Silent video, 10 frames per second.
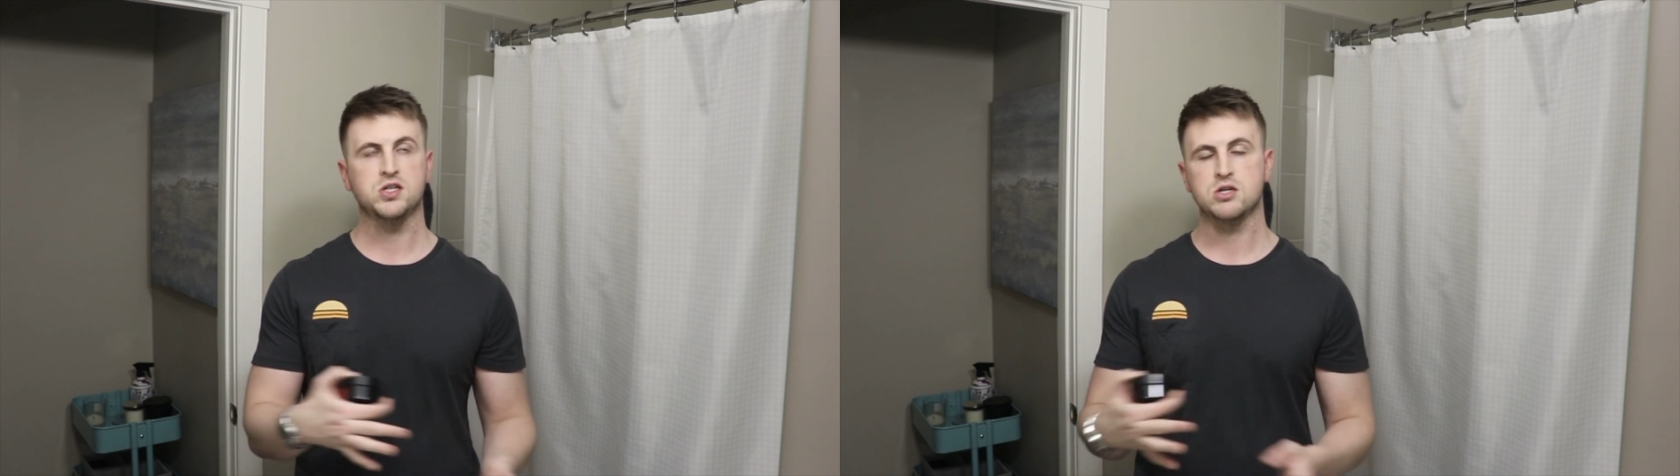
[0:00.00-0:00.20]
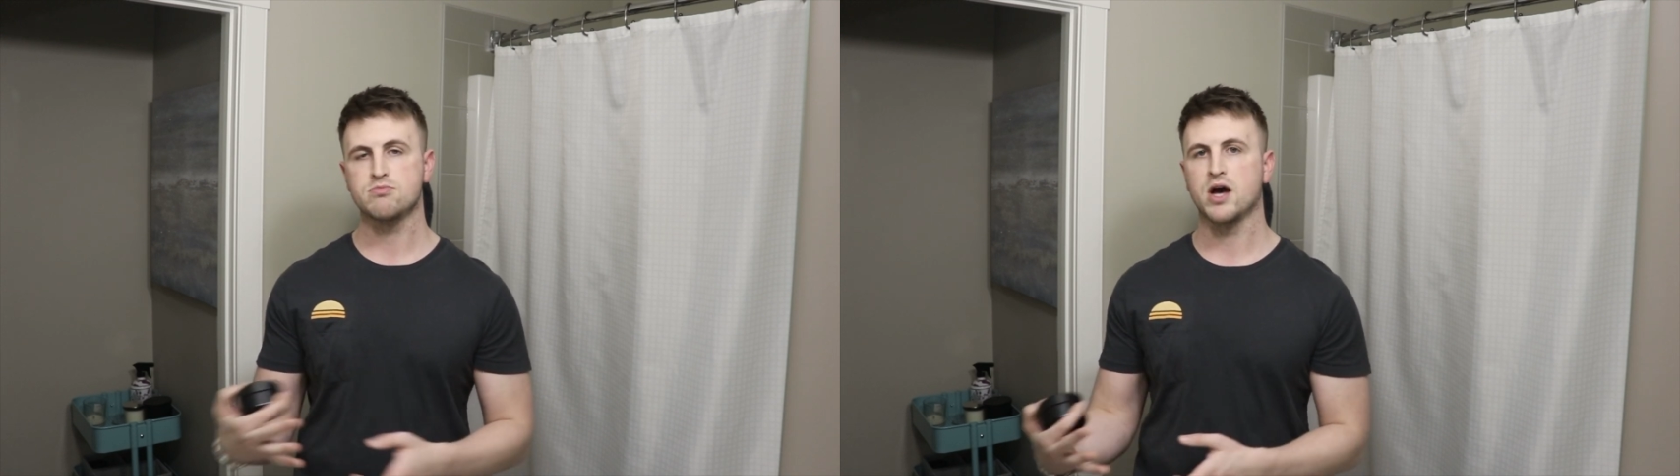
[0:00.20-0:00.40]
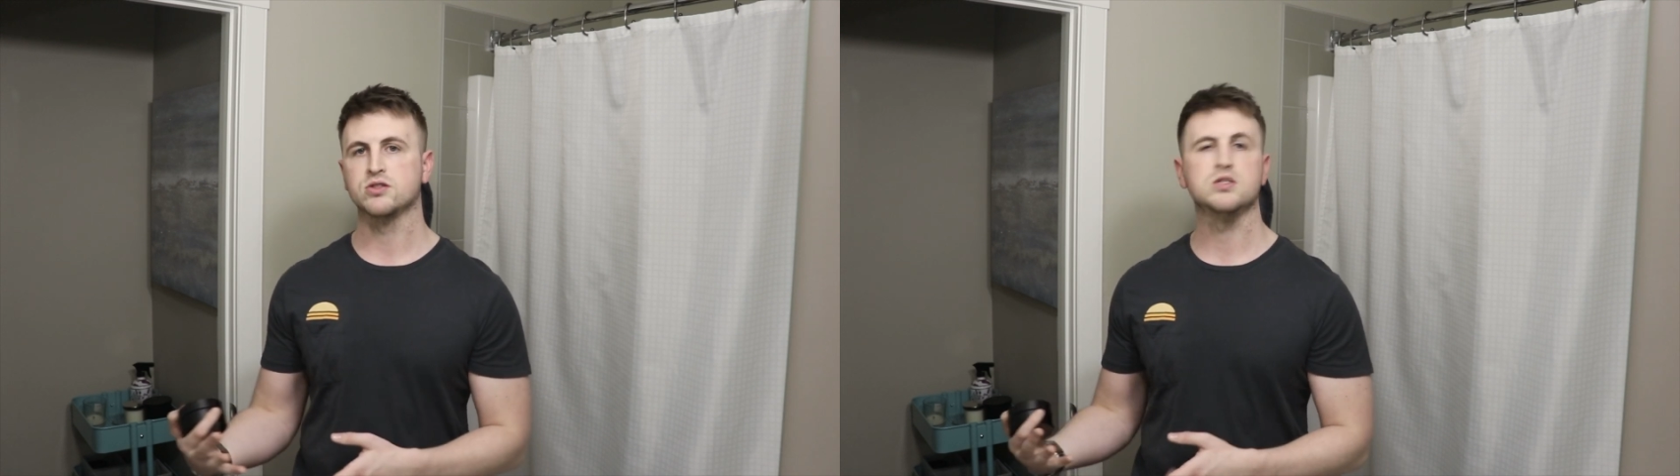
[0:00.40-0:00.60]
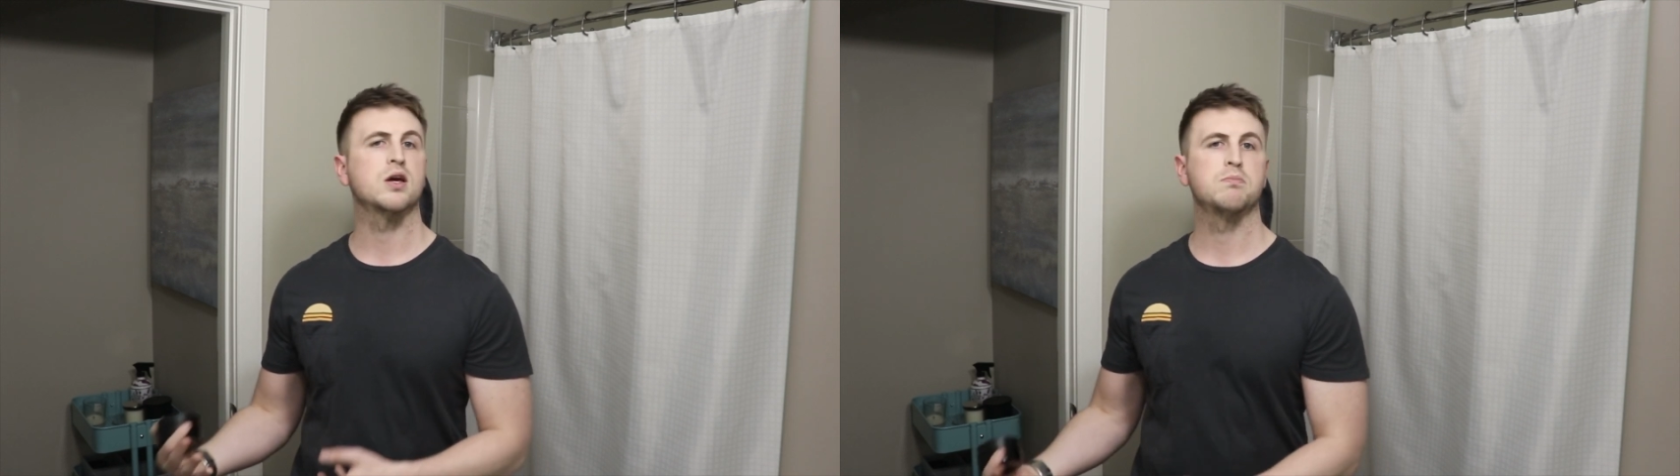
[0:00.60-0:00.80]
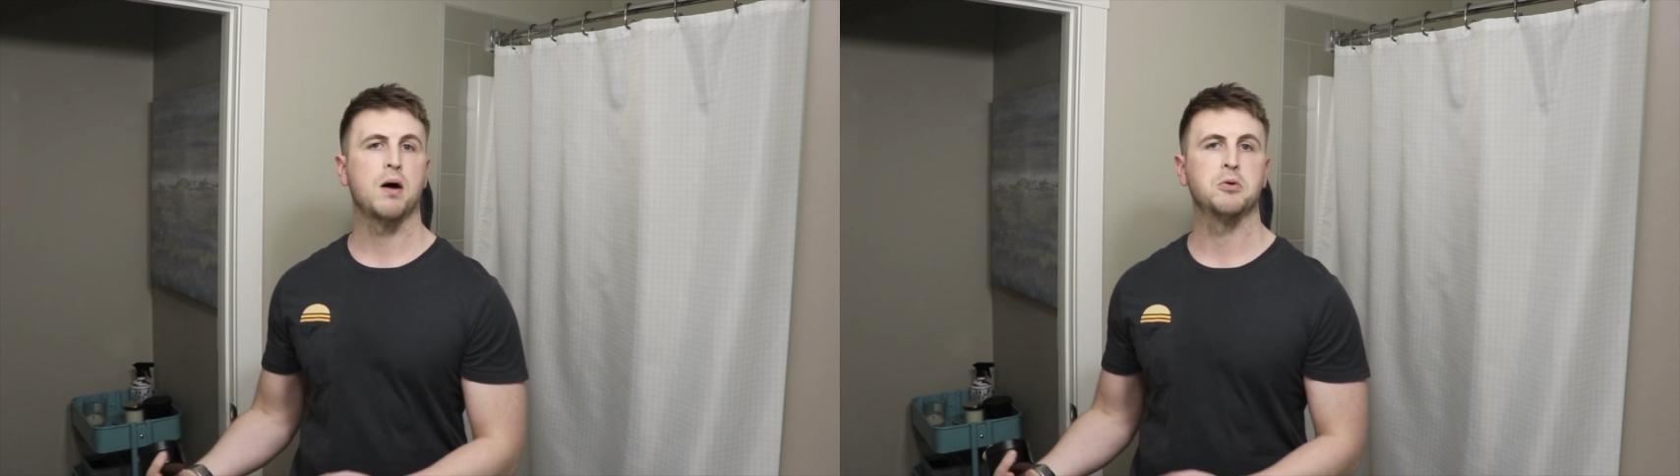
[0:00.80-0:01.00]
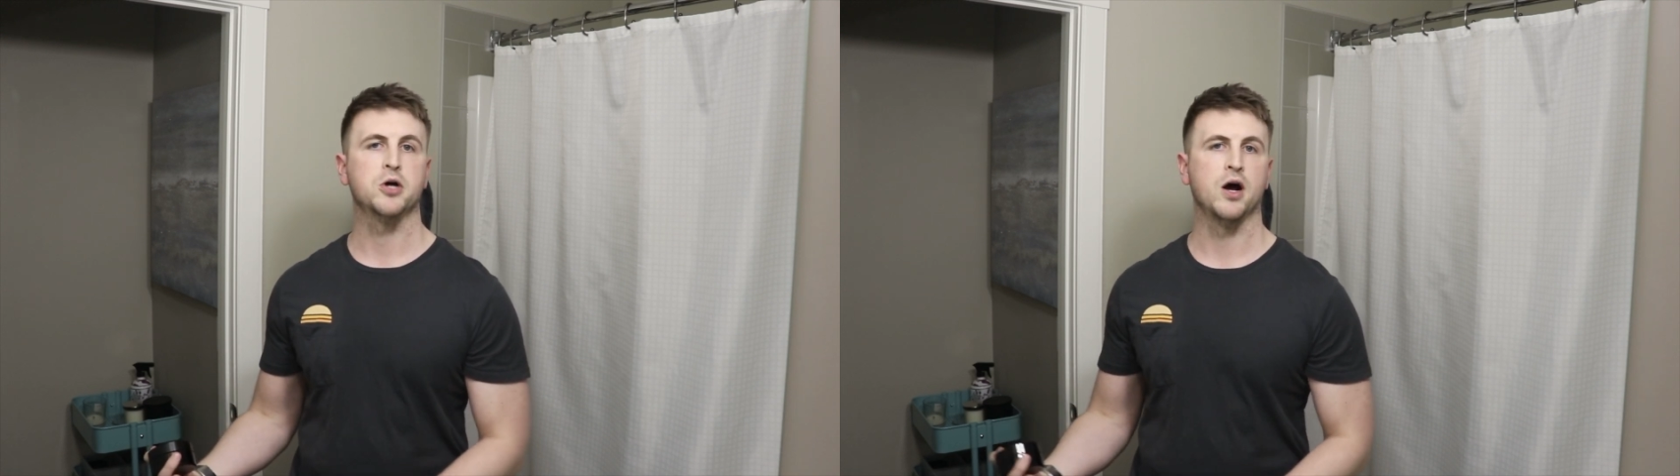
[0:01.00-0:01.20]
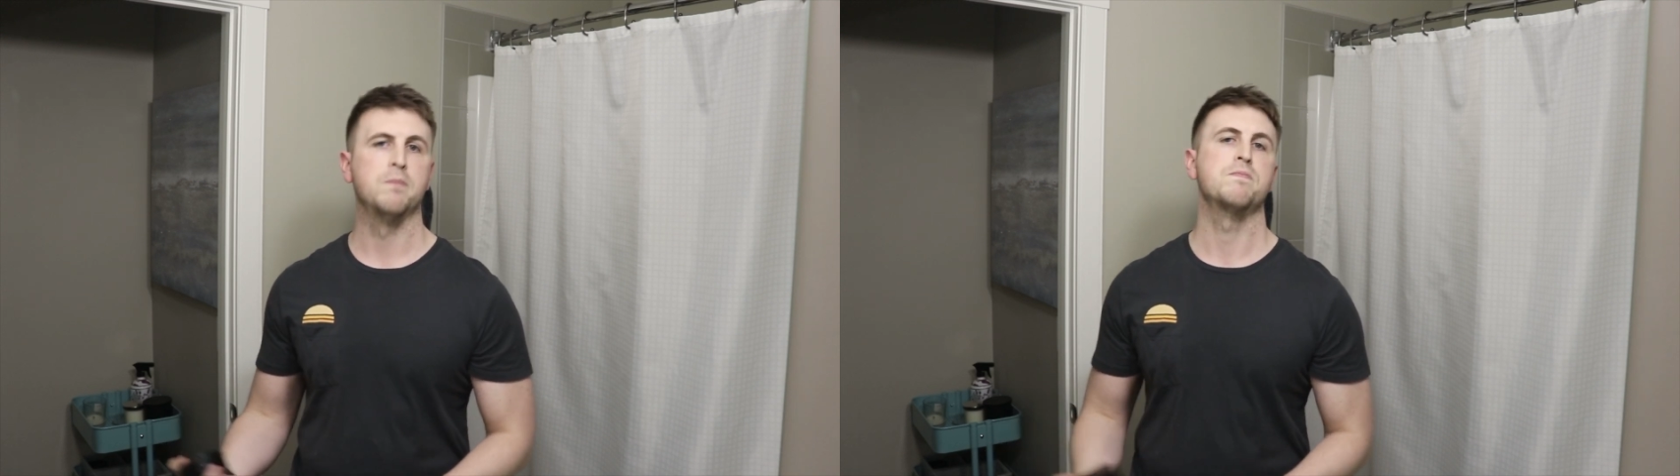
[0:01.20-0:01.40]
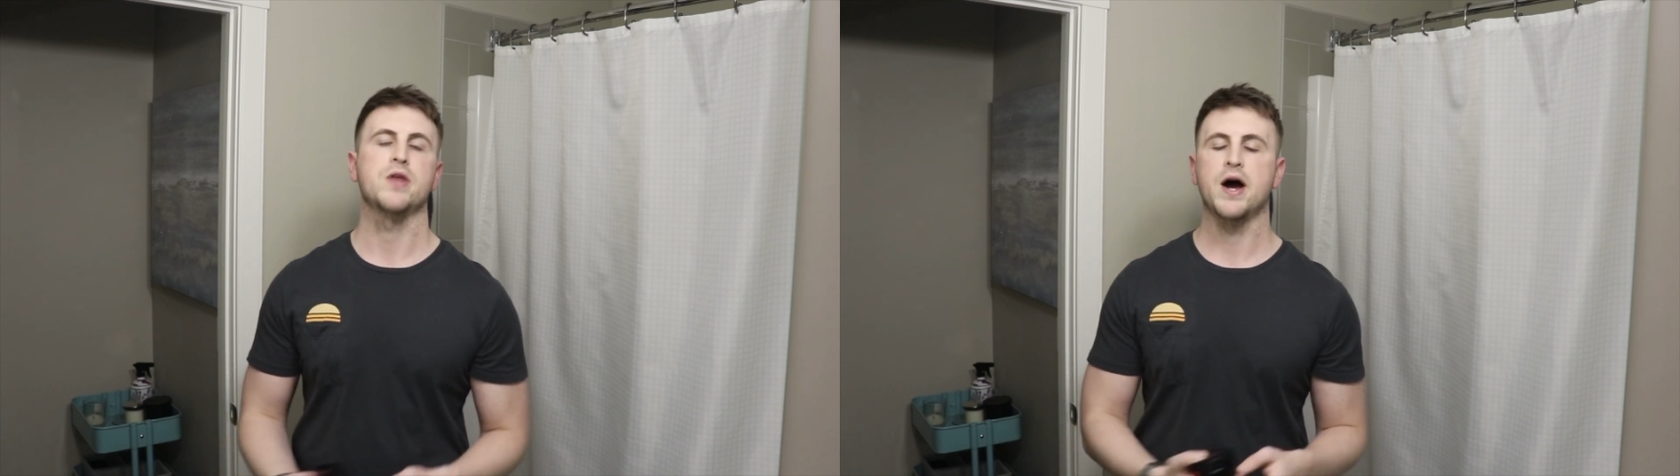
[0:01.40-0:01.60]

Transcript: smells like bubblegum.